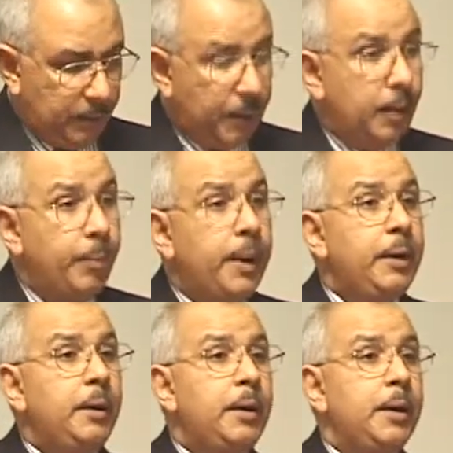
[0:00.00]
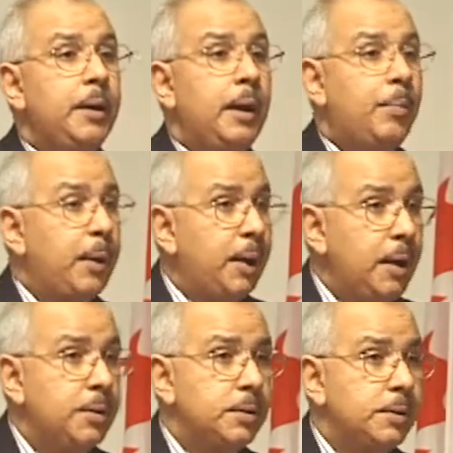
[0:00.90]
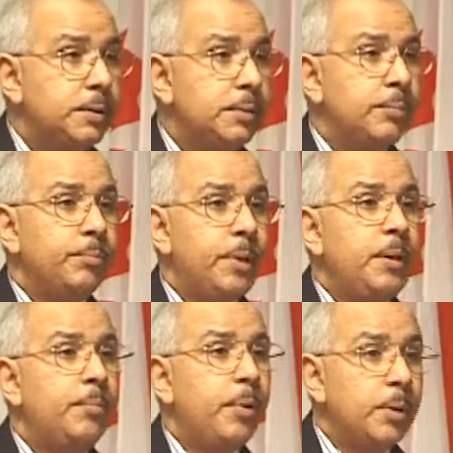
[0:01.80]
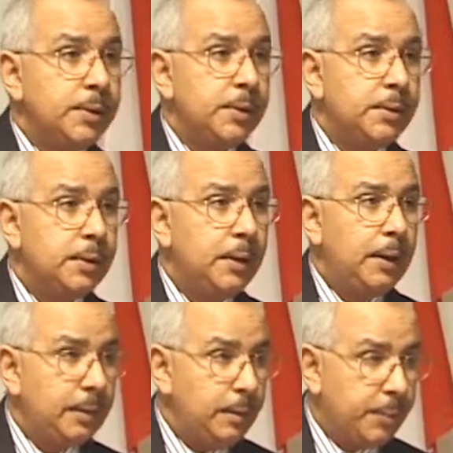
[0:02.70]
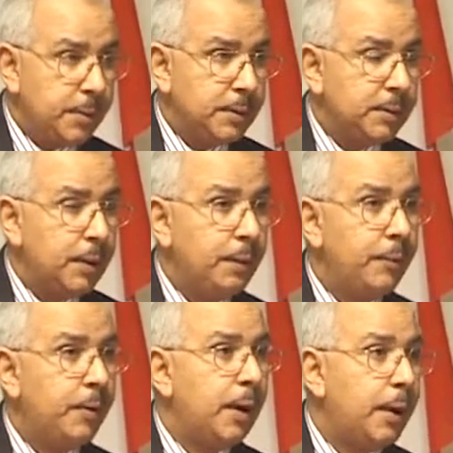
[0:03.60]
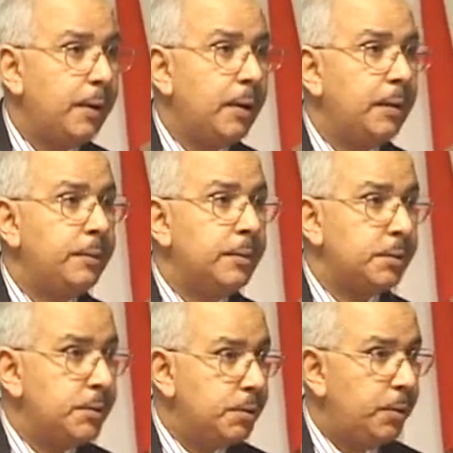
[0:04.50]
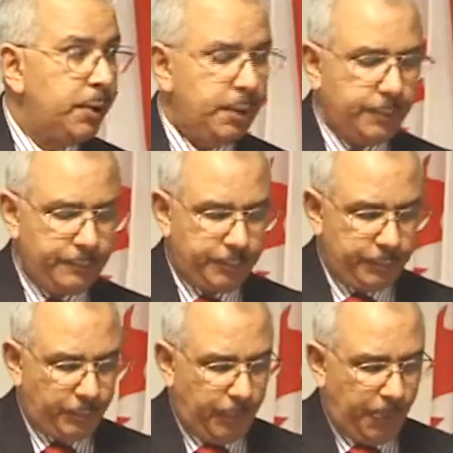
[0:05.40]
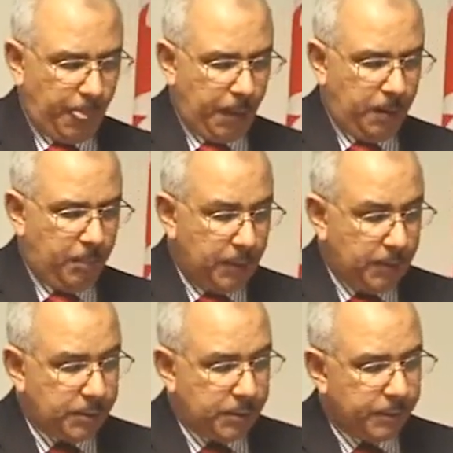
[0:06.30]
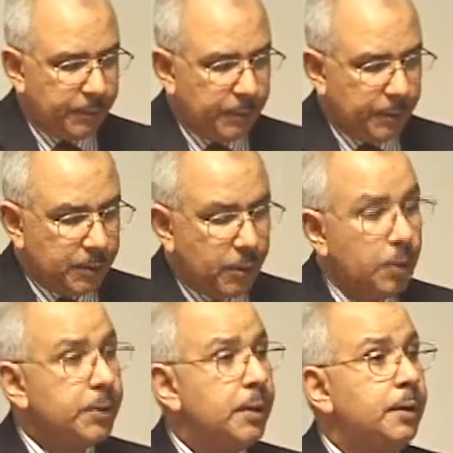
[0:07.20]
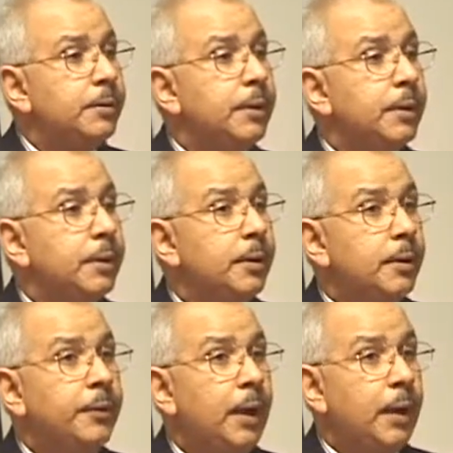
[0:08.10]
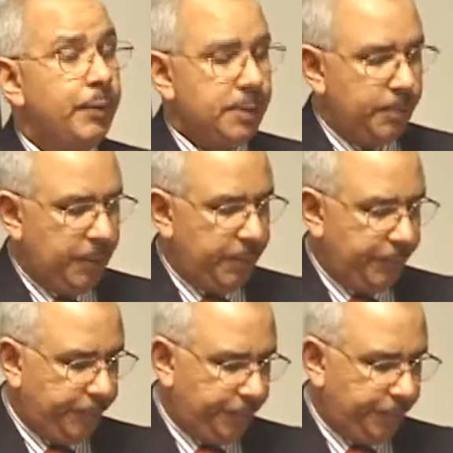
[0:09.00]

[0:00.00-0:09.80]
There are many applications being processed at the present time for other countries to join. Malaysia is the host country of the IFSB.